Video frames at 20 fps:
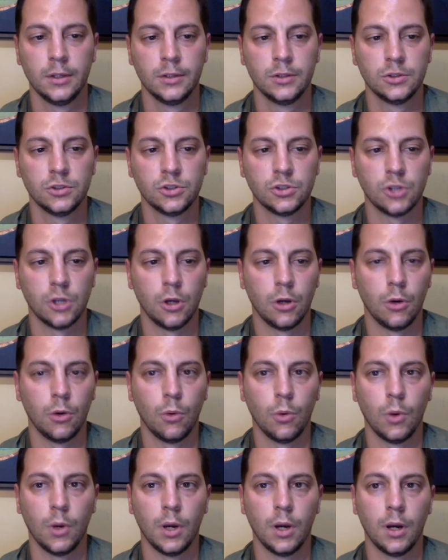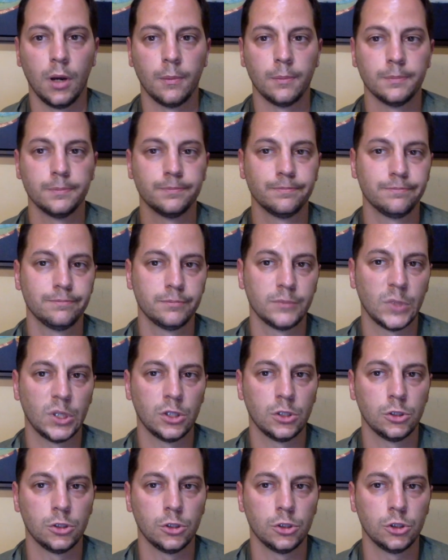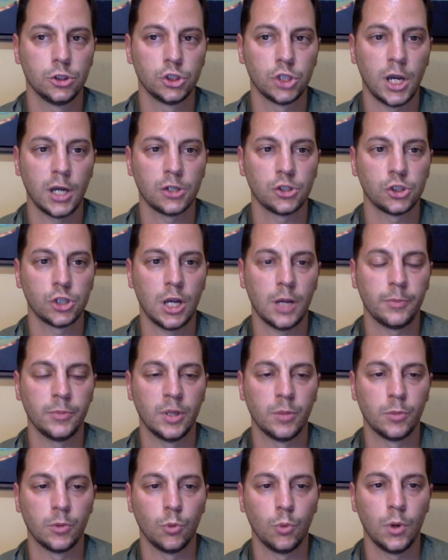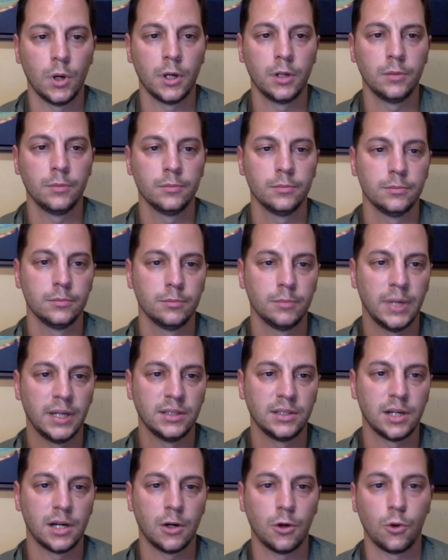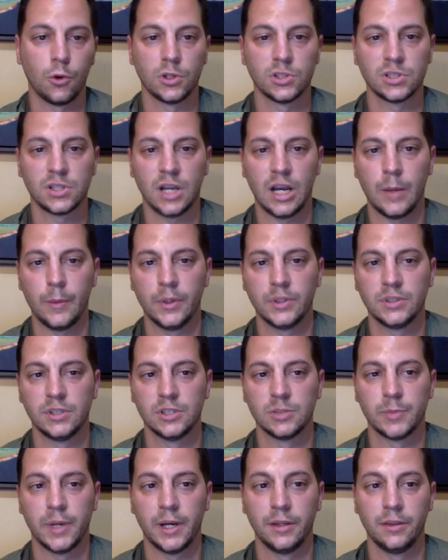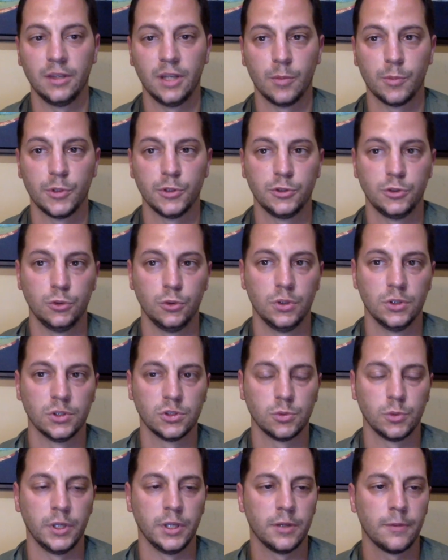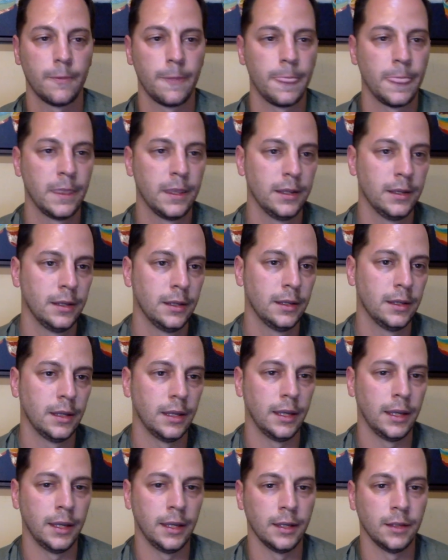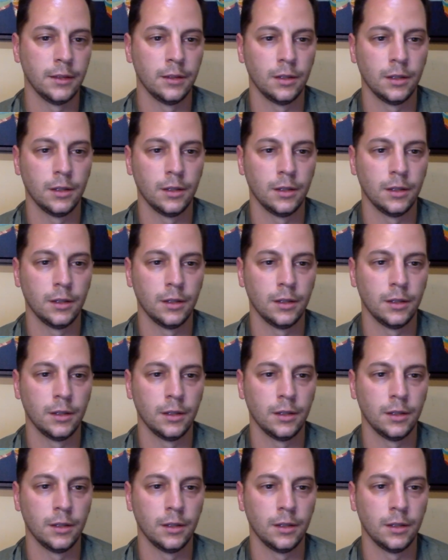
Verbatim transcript: So Shock Shop number 1 by Dark Horse Comics is my number 2 this week, and